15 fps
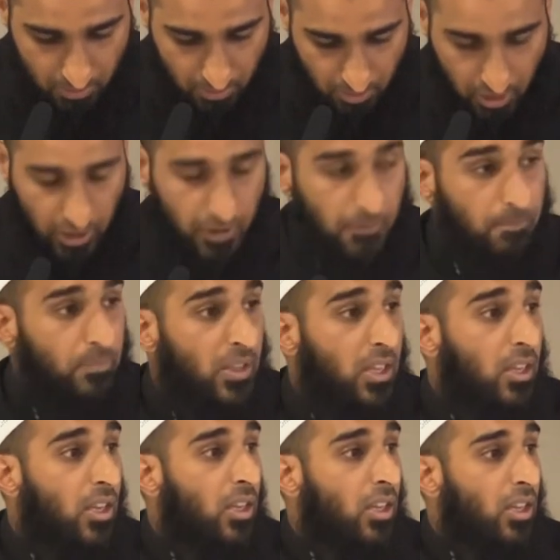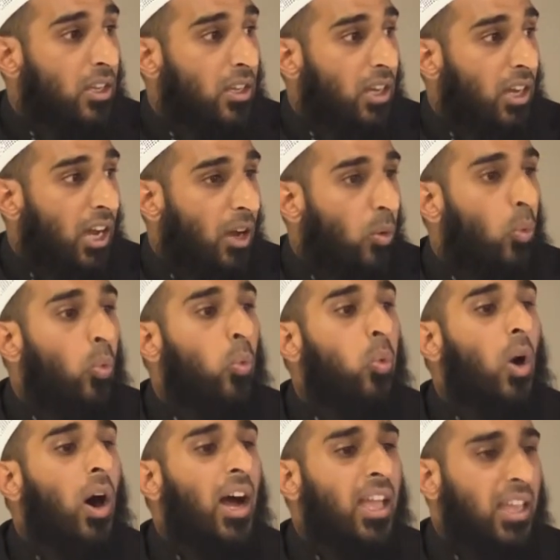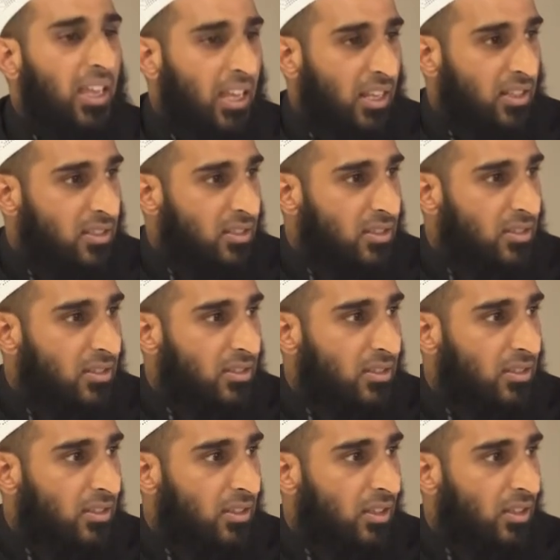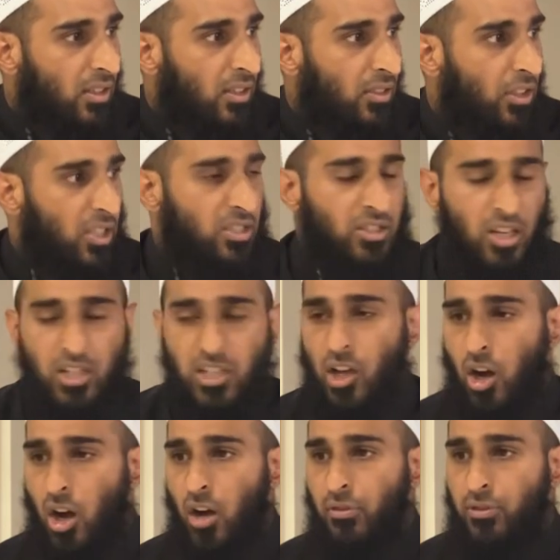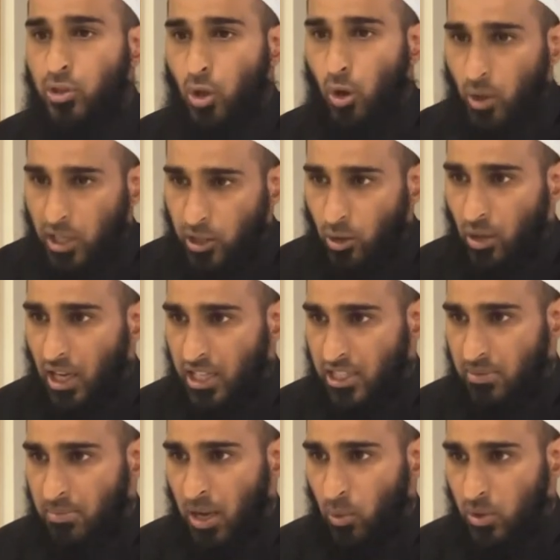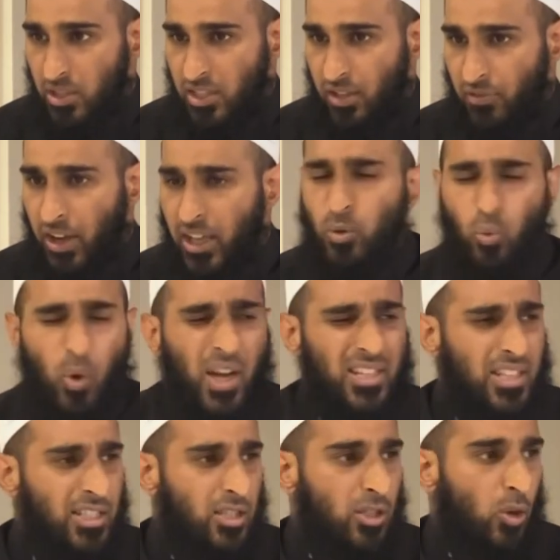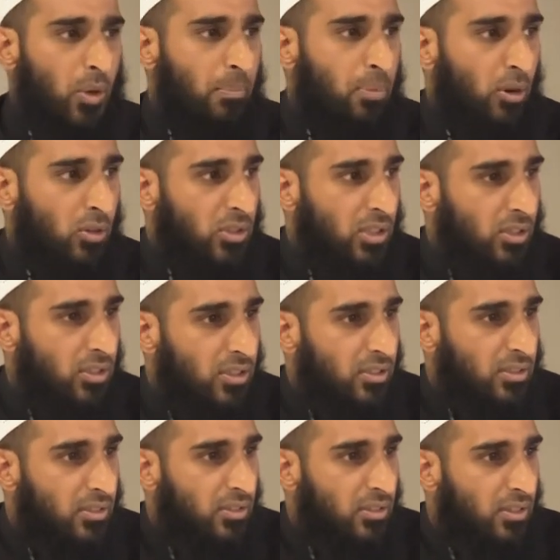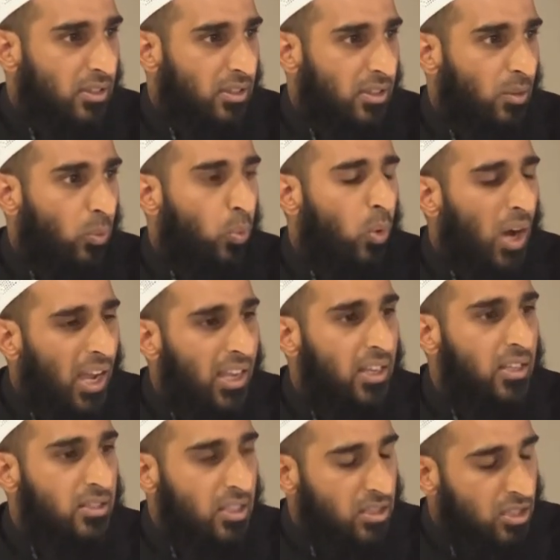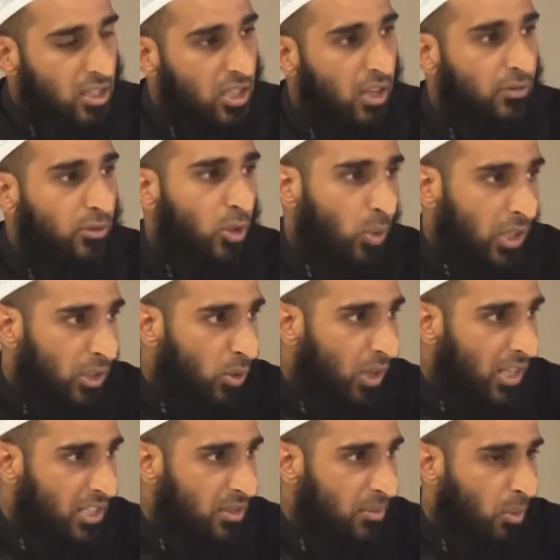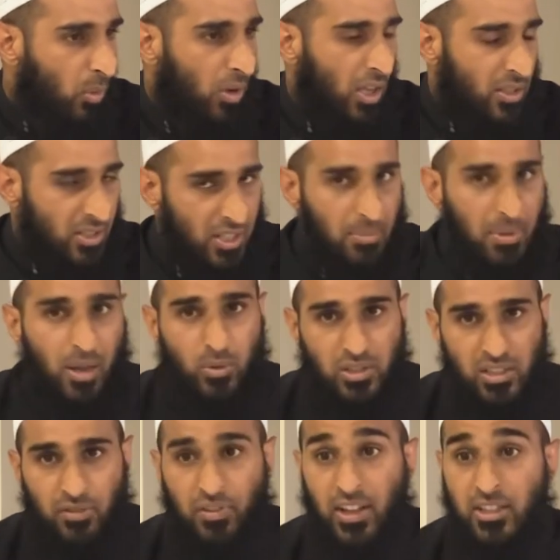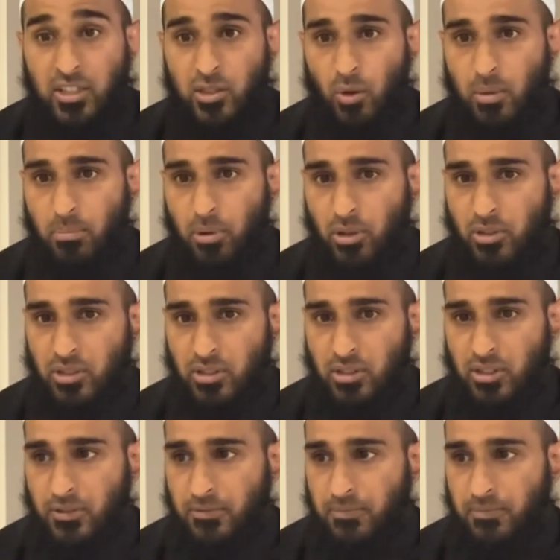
thing. Why is the study of Tawheed al-asma wa sifat, why is it so important? Why is the study of Tawheed al-asma wa sifat so important?